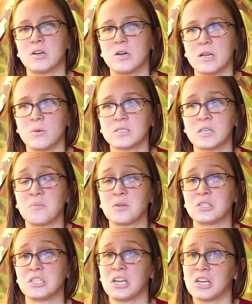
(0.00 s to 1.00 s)
awning was a
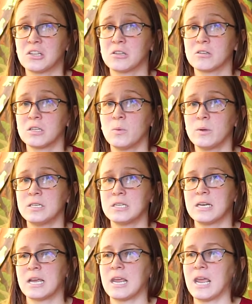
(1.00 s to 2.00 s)
particularly windy
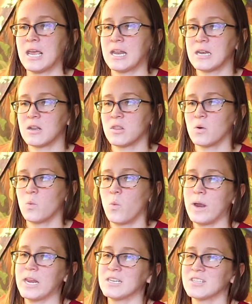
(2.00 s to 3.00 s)
night, and the
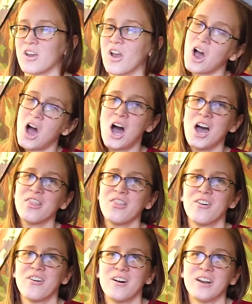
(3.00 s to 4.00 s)
wind caught the
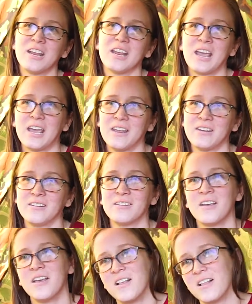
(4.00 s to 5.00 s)
awning and
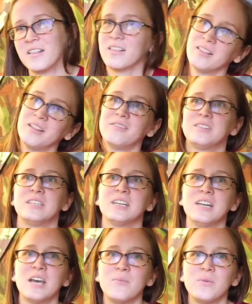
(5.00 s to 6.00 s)
lifted
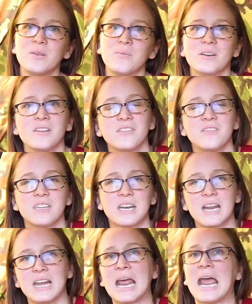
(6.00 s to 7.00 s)
it up in the middle of the
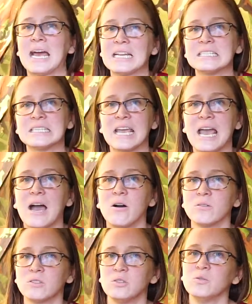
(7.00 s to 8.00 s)
night, and I had to get
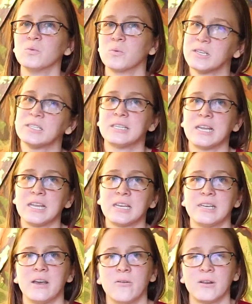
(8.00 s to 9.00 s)
out to restake it
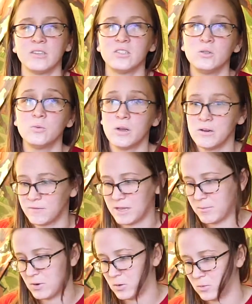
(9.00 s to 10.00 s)
down into
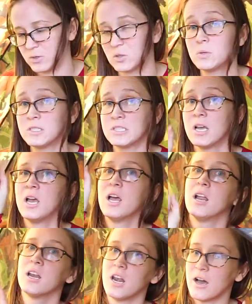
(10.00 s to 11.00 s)
rainfly mode, which was
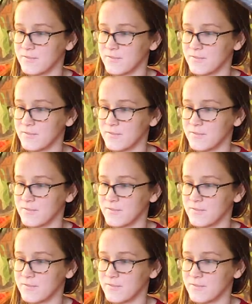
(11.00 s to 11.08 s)
not